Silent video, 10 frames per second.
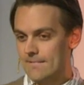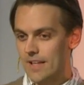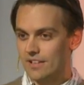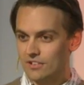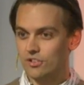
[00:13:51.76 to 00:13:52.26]

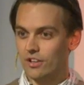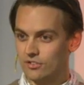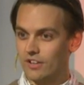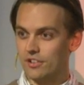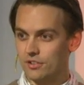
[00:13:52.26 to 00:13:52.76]
It
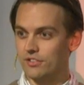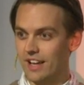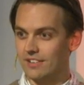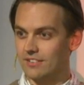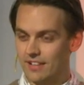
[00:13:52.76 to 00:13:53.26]
just
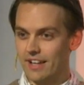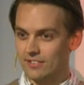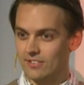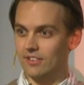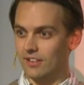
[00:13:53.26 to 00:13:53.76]
understands
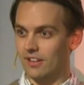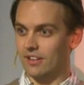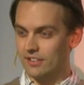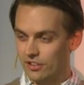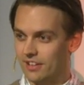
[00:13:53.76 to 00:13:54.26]
that
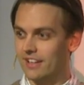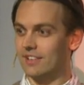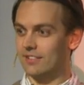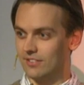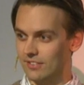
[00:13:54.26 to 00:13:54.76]
there are
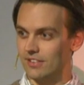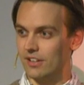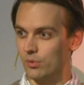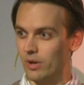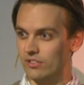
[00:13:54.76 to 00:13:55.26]
links, there
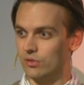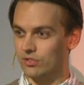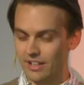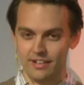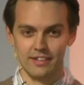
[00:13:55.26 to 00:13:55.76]
are ways to
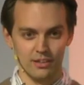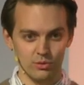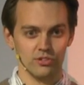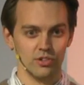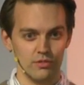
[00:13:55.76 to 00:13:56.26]
send data to
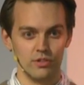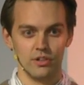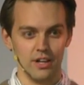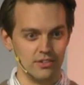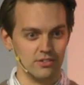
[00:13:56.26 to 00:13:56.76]
a server,
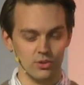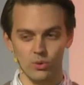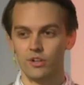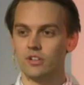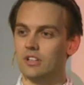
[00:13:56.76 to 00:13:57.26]
and so
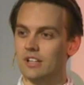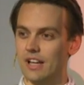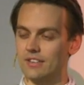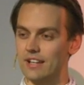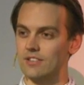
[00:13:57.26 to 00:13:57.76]
on.
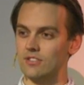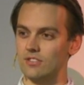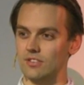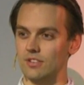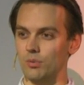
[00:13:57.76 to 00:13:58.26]
And
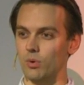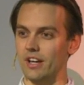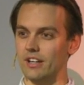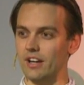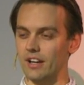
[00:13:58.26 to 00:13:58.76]
that's the
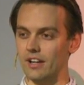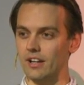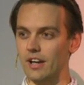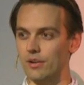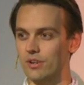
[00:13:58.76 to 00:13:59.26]
way
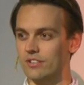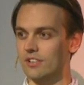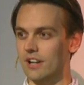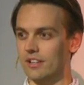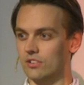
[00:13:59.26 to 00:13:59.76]
a REST
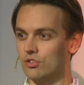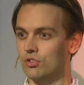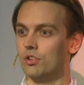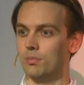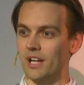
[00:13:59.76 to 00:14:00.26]
client
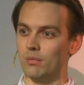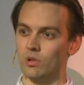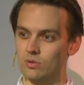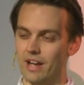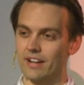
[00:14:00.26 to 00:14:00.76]
should be able
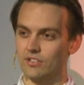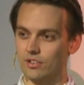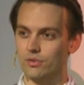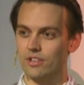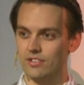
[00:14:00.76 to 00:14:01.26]
to act on
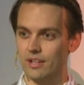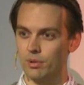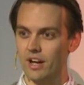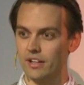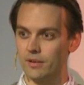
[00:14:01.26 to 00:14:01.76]
a REST
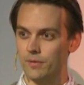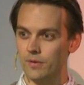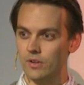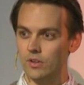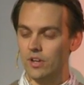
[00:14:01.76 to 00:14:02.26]
API.
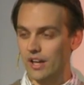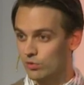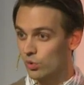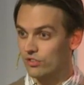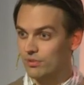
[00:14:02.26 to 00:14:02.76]
And of
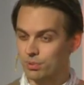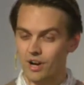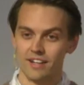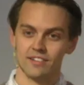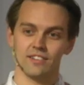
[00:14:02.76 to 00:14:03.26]
course, in
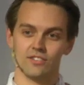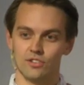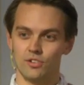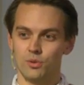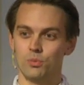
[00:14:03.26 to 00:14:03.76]
practice,
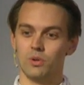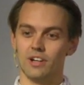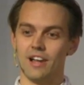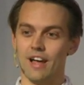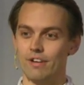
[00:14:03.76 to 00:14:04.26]
you
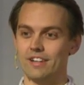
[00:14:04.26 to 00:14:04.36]
will have an